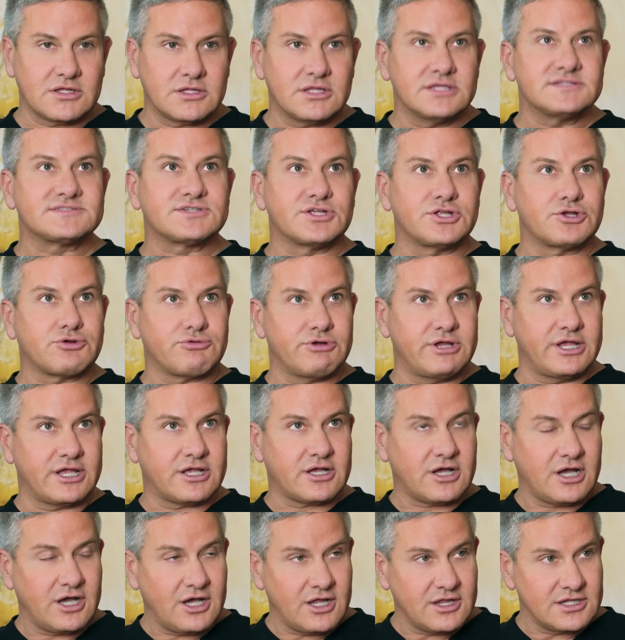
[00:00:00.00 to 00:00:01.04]
It's going to create
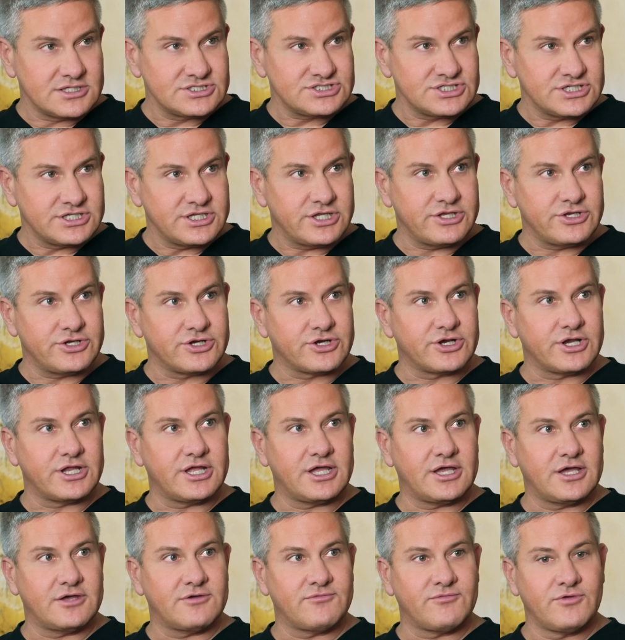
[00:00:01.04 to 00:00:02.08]
collagen, and you're going to
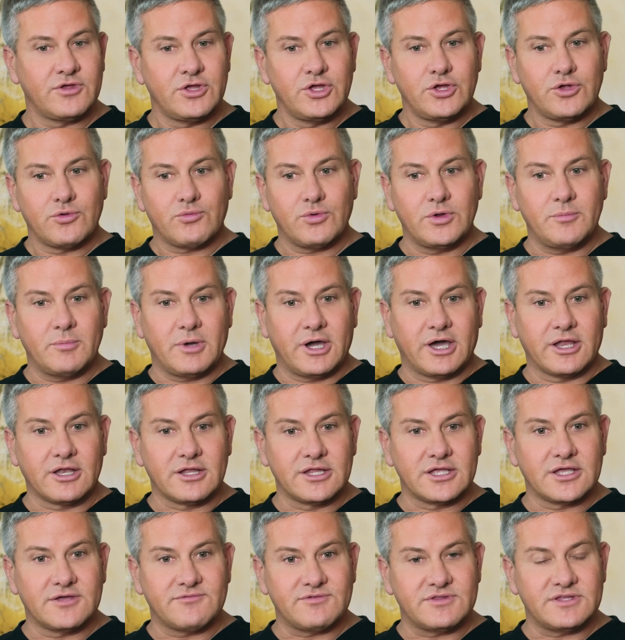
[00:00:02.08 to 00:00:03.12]
have
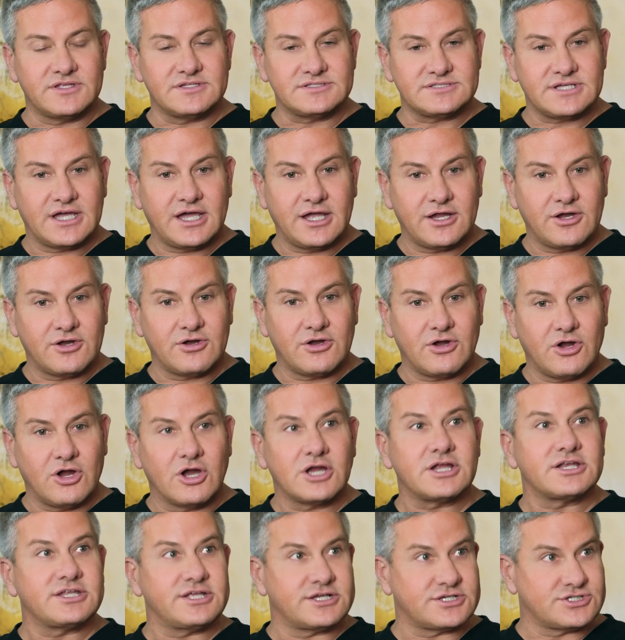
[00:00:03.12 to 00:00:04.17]
remodeling of an entire
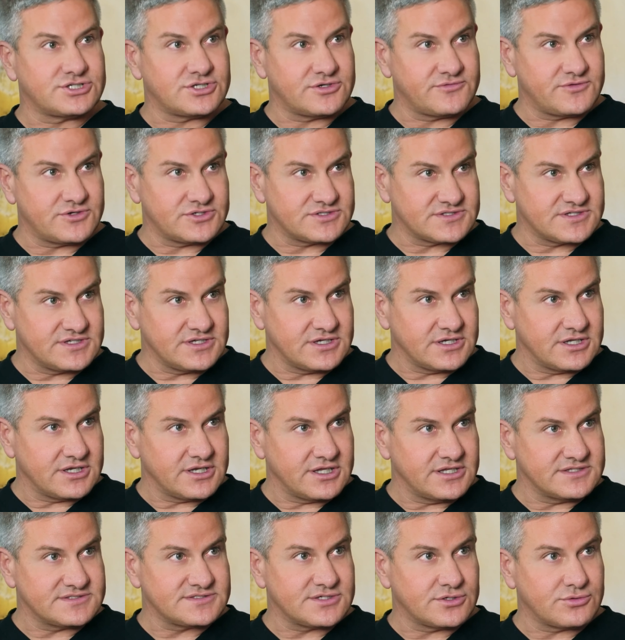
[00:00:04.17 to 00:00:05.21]
architecture of your skin.
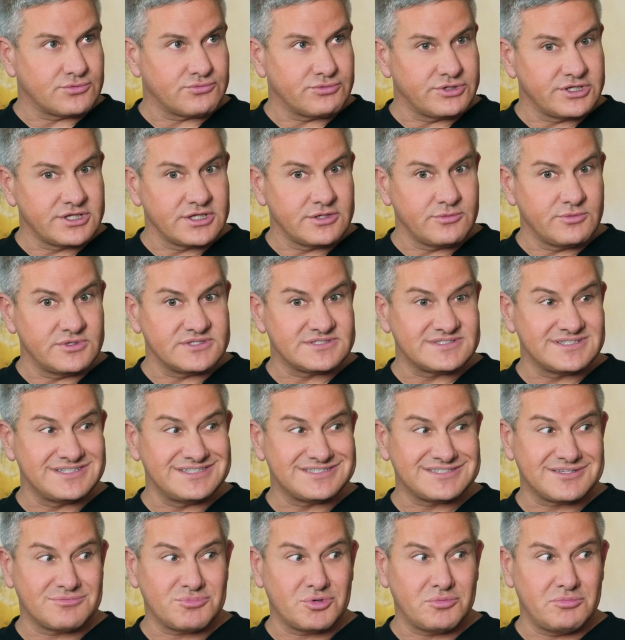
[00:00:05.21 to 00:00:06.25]
And so really we see
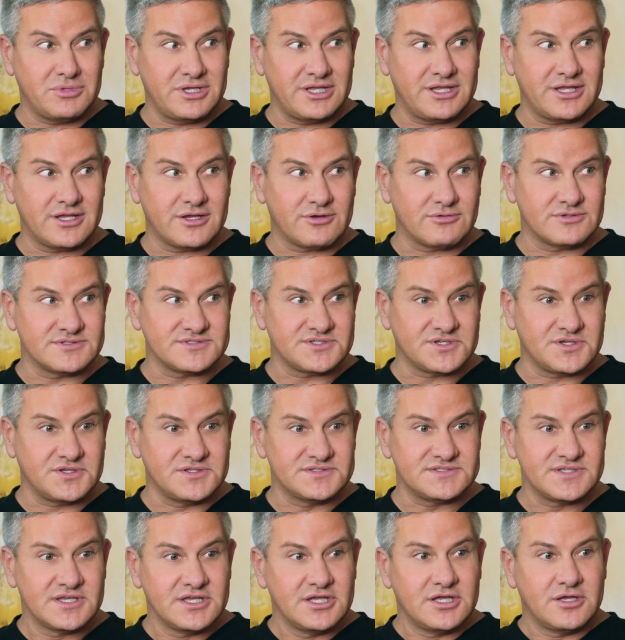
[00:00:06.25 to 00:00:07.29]
some immediate
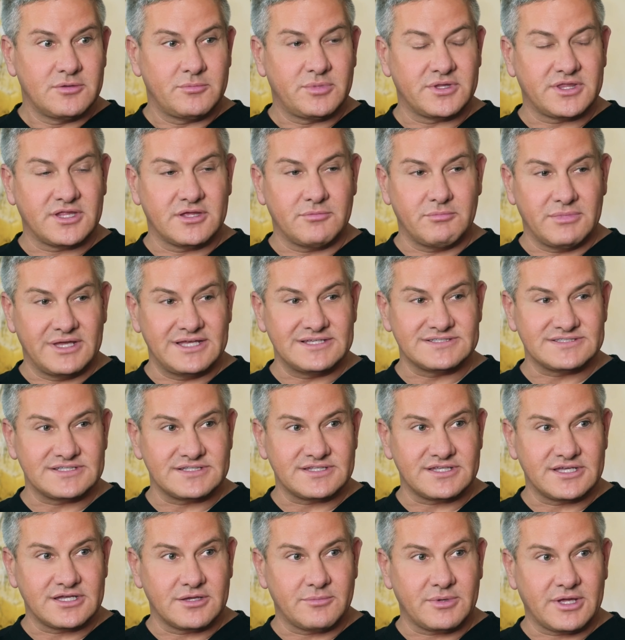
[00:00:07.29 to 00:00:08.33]
results. But the amazing
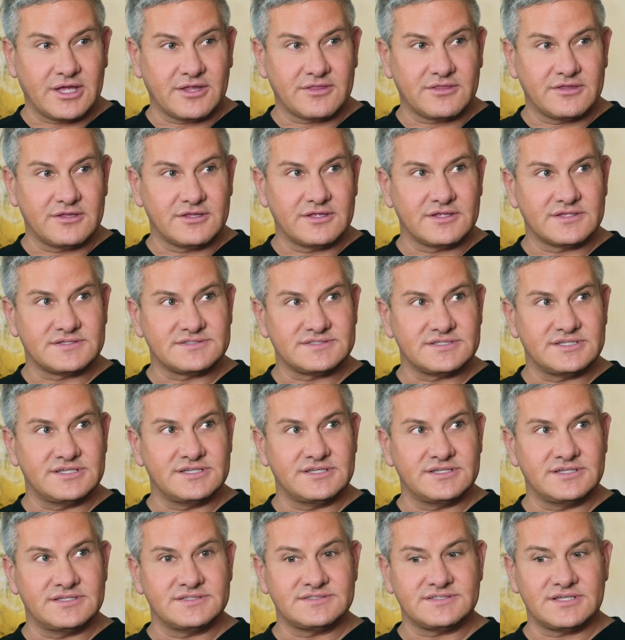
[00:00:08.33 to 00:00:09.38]
thing about this
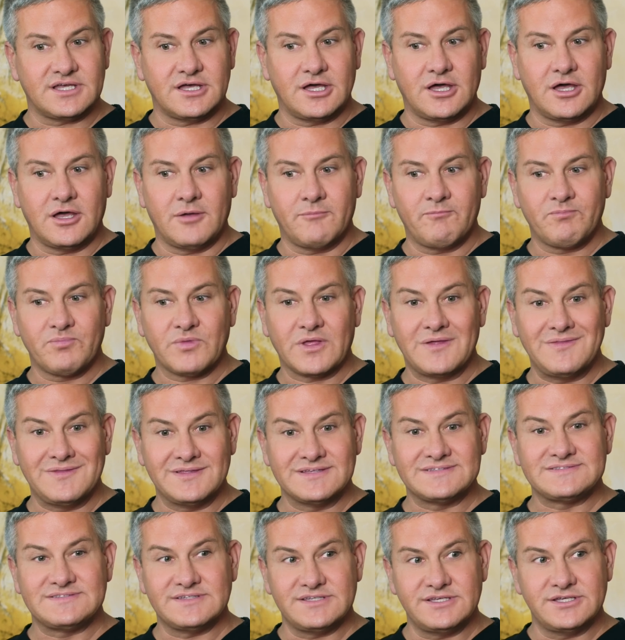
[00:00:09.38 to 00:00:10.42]
is
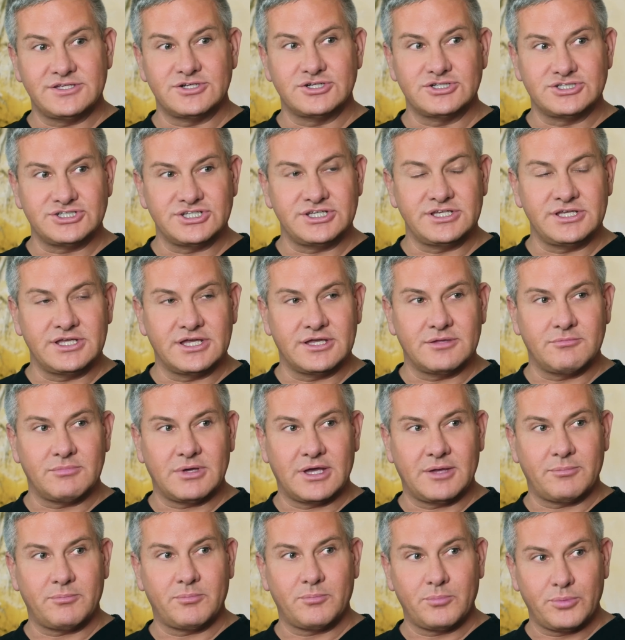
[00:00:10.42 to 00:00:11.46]
this energy, and
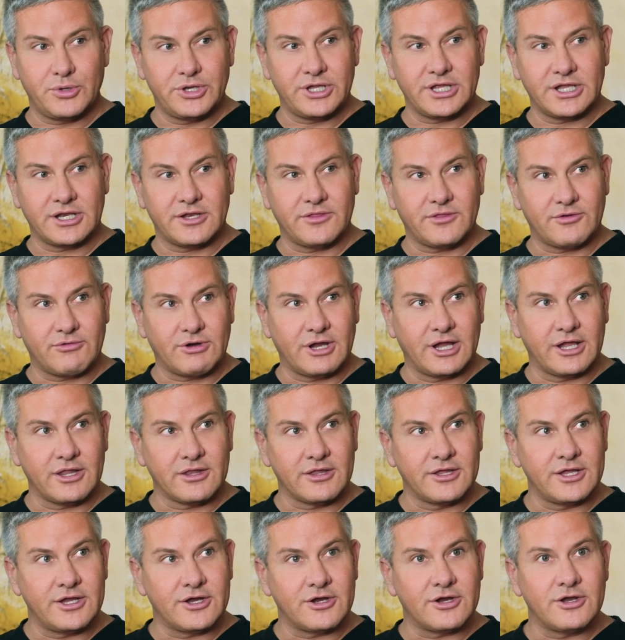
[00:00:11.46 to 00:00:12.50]
by putting it in the right
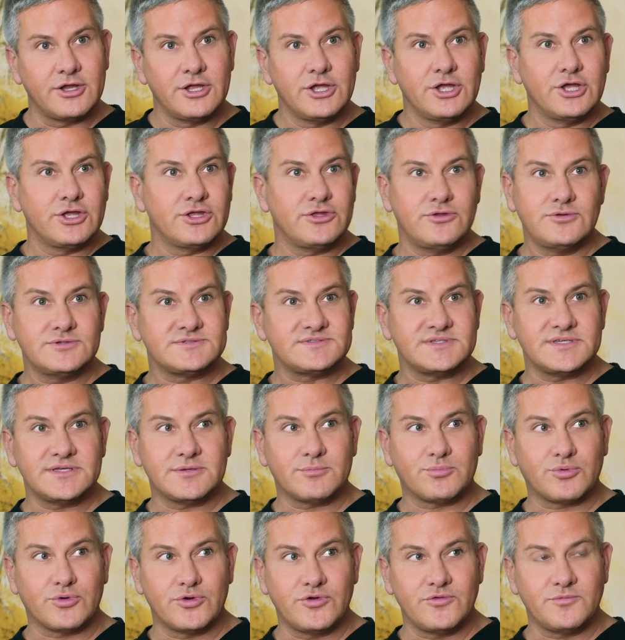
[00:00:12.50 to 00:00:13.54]
layer, you see
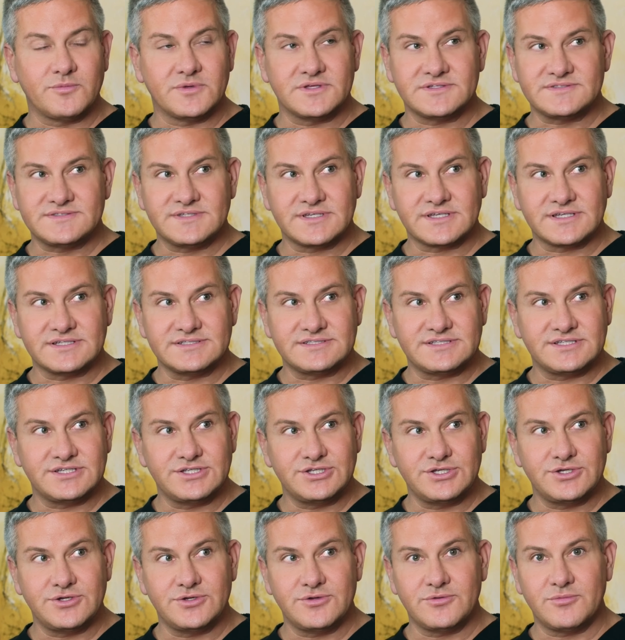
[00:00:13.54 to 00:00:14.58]
improvements that
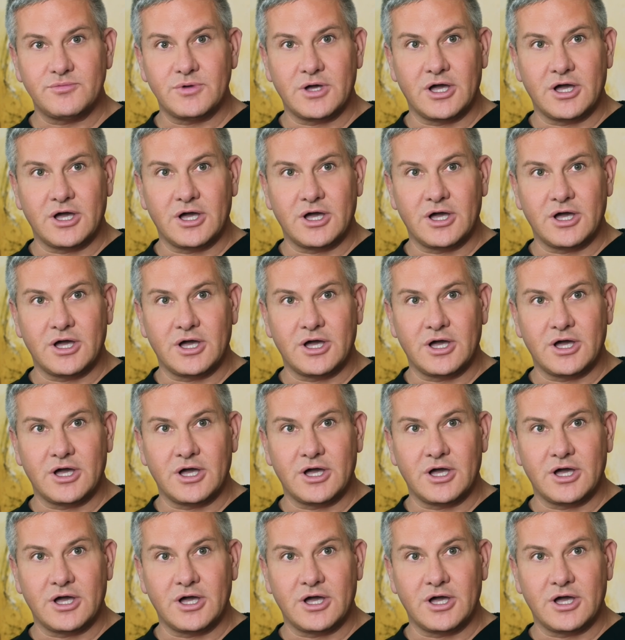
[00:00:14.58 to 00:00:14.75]
continue